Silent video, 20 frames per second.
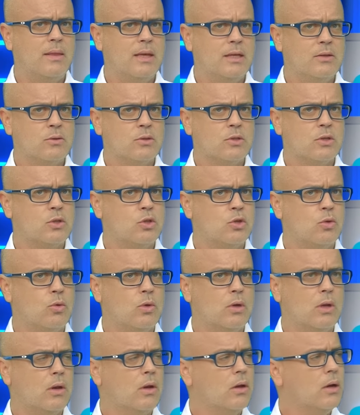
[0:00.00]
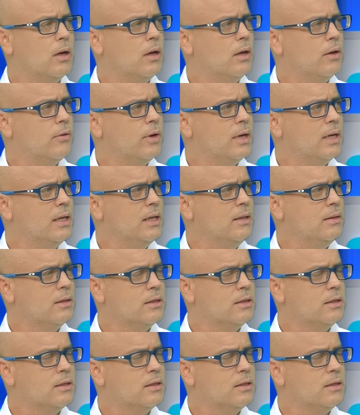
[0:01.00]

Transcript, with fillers: that was a short uh, run in.